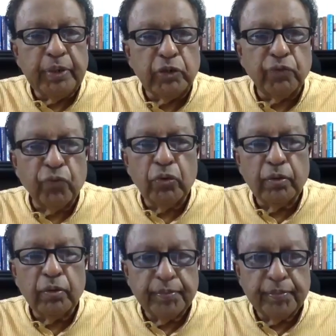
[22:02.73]
peaceful,
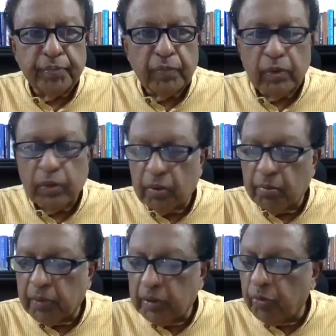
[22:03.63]

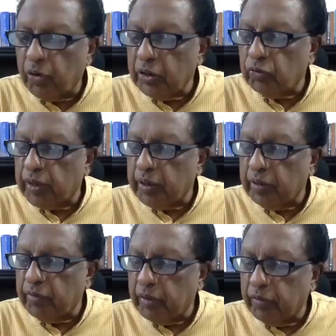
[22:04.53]
the police
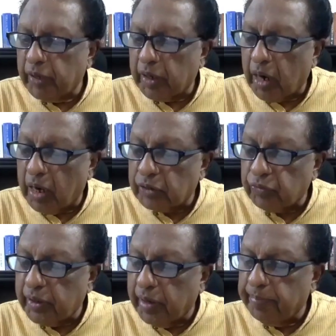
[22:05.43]
very were harsh
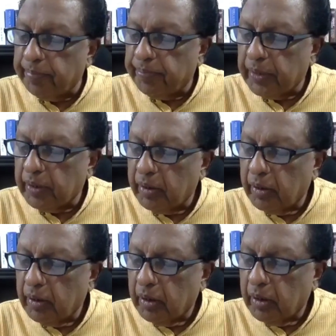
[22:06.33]
with them.
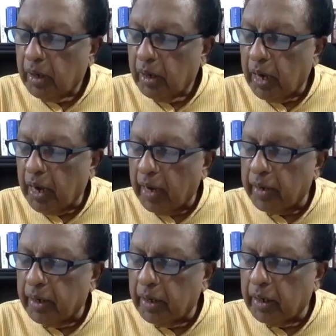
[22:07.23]

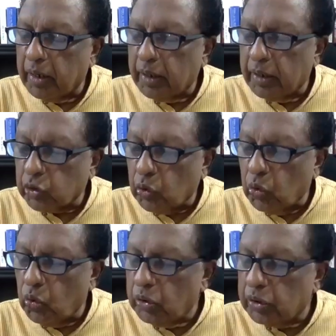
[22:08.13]
And uh, in
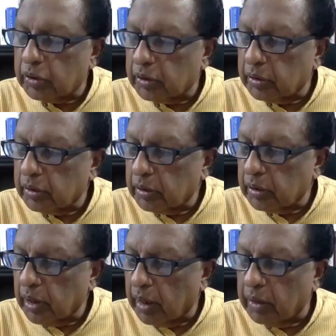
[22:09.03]
schools
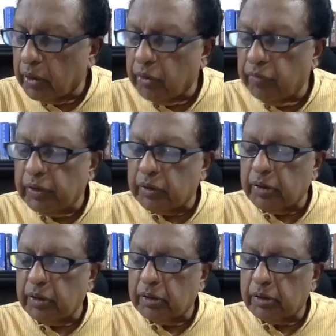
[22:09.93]
and
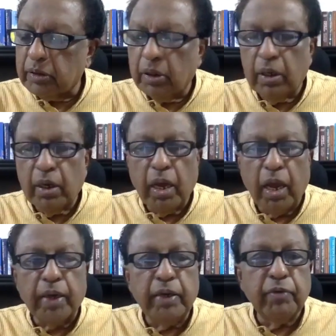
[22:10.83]
universities
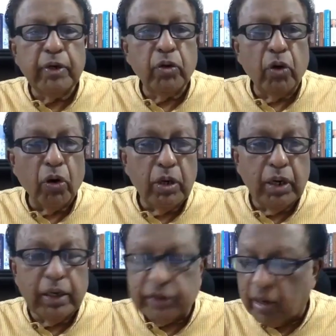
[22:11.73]
and even
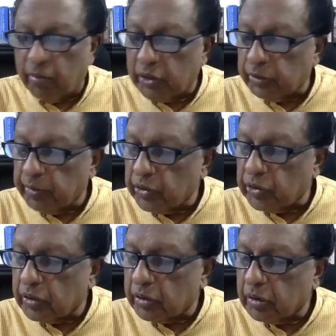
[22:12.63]
oil
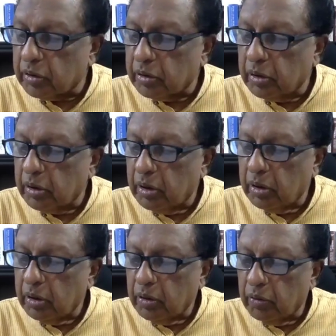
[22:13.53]
establishments,
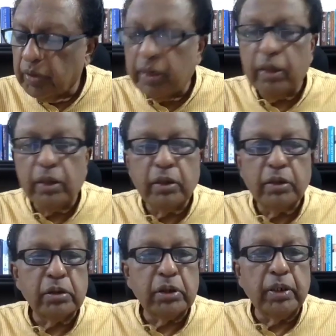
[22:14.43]
very
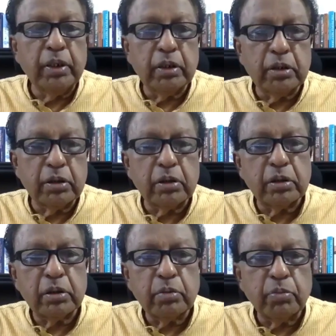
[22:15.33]

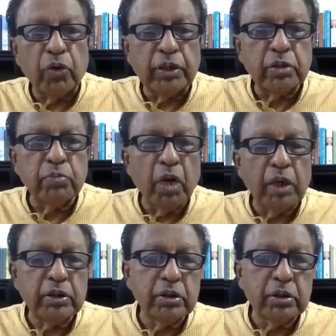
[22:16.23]
serious protest
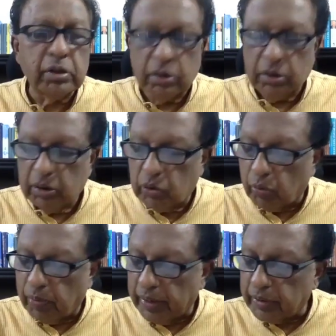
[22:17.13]
marches
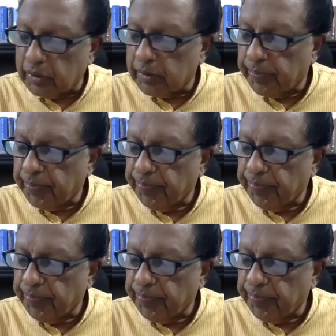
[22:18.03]
took place.